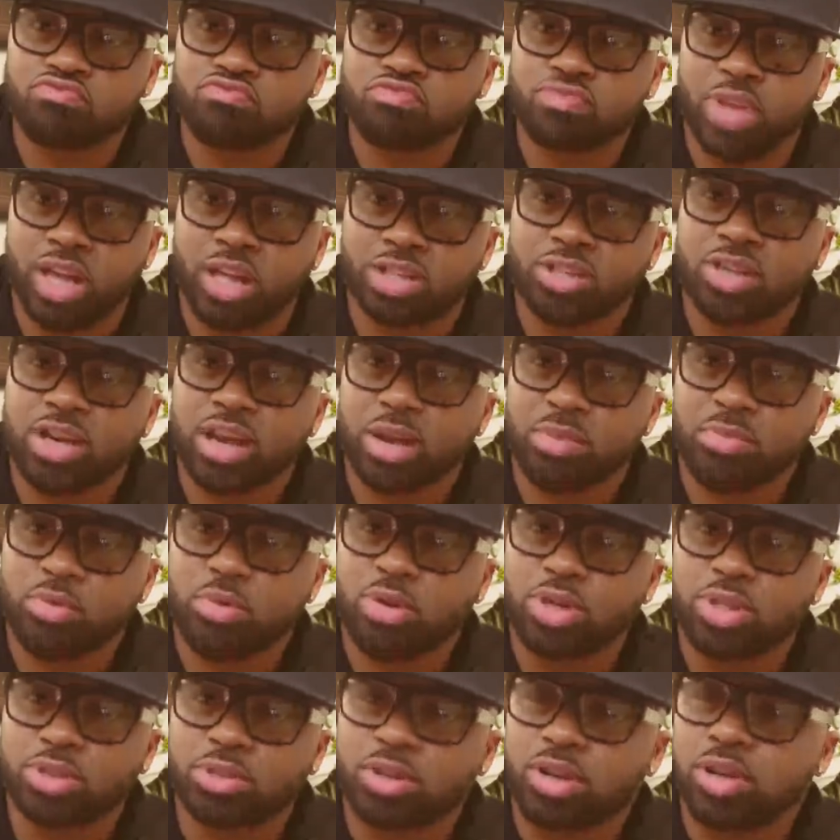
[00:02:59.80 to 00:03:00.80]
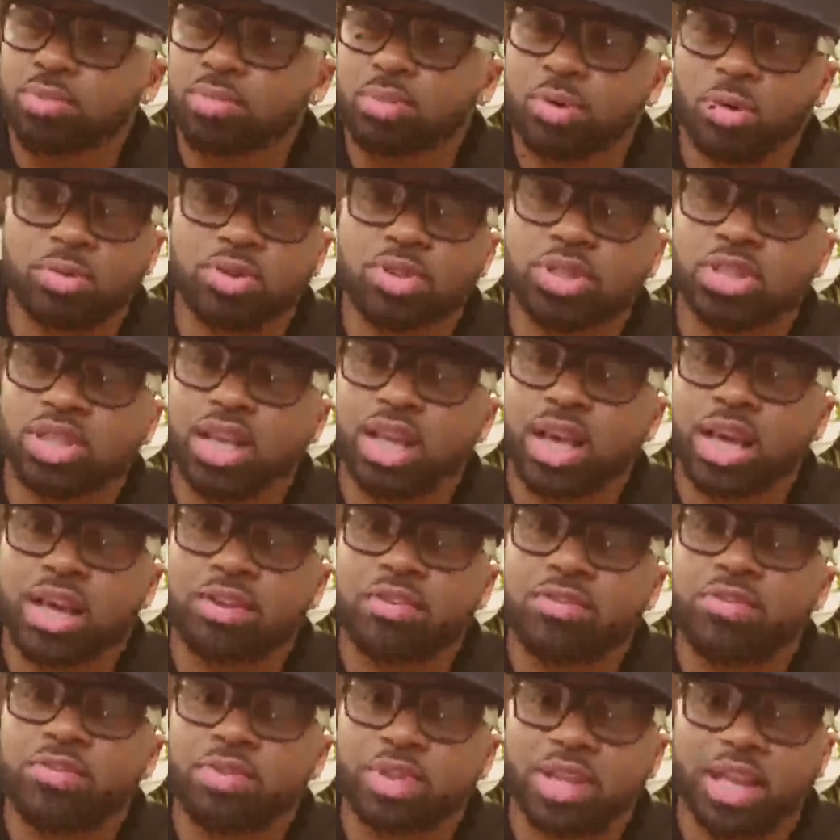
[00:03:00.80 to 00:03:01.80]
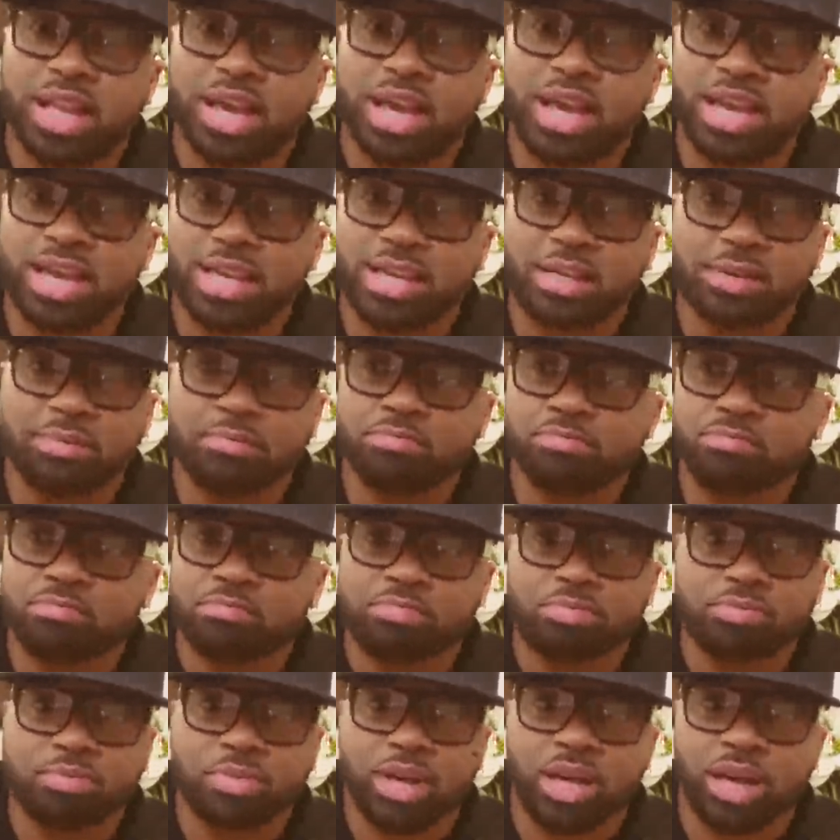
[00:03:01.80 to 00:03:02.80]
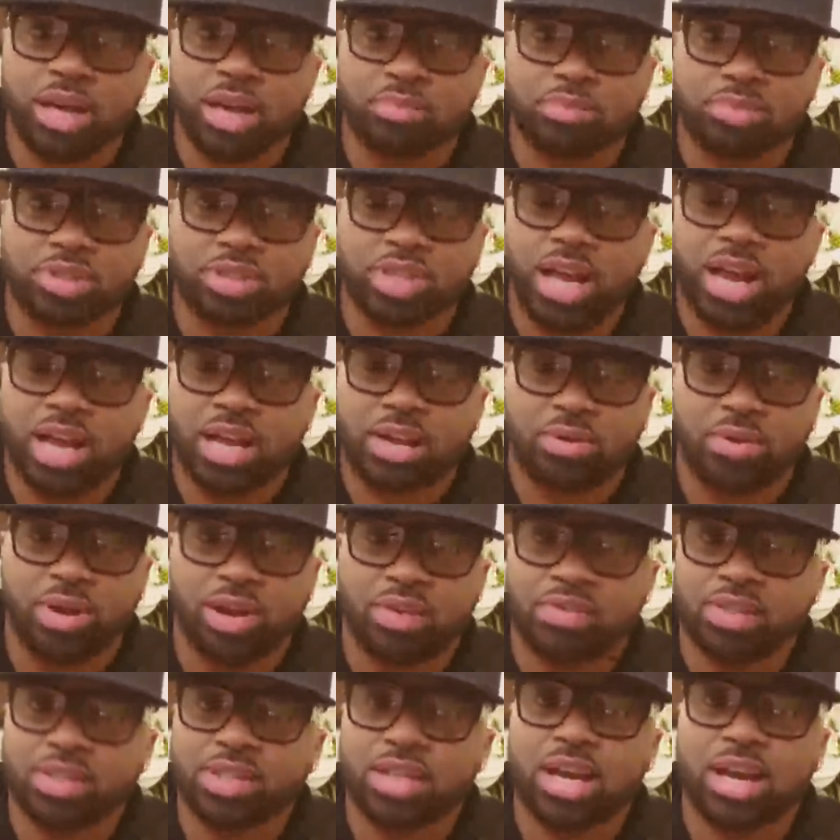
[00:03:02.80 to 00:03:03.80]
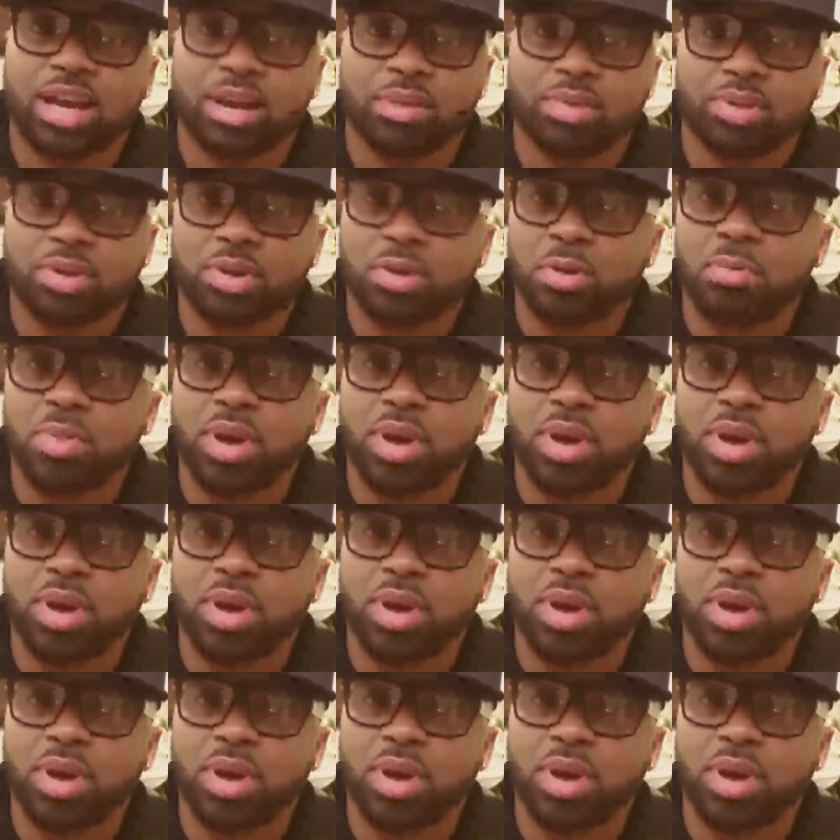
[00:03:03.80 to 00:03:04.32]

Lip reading: that's how I'm going to start approaching life. I don't have the time to go